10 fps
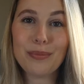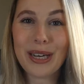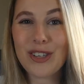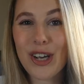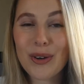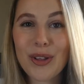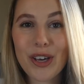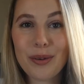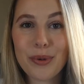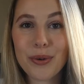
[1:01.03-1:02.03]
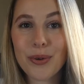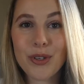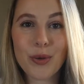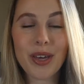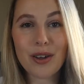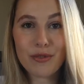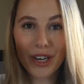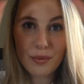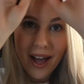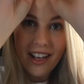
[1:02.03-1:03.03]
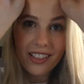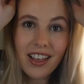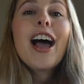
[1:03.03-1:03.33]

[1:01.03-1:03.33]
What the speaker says: my channel. I hope you're all doing really well.